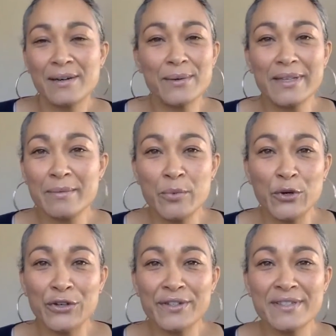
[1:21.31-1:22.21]
all of them
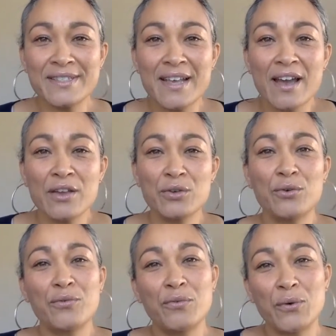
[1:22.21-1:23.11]
words,
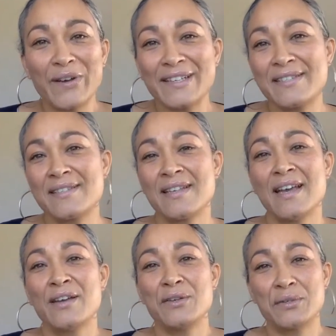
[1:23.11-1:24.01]
your voice,
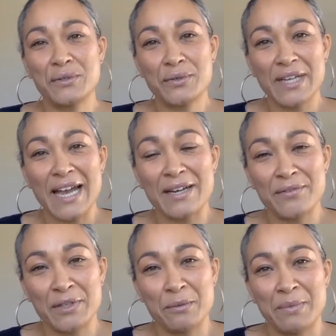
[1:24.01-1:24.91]
your creative
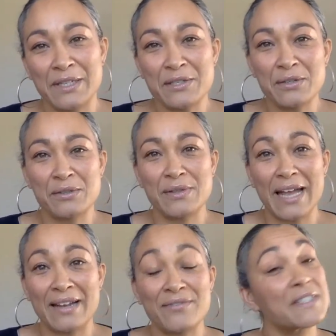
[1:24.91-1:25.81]
and your mental
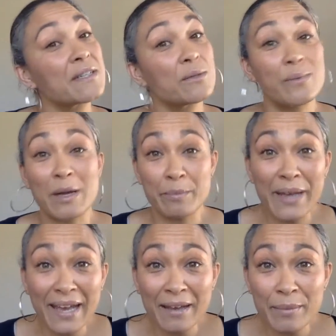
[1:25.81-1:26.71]
and physical
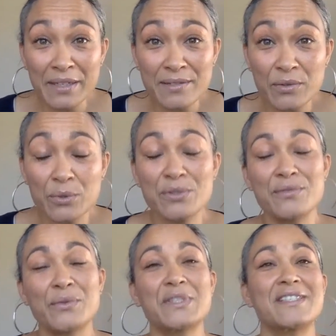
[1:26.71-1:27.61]
well-being, because of course
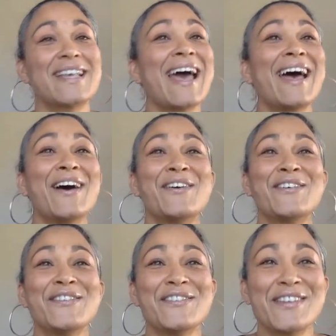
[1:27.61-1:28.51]
your voice is
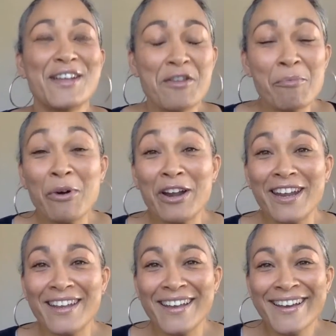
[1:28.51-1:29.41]
housed in your body.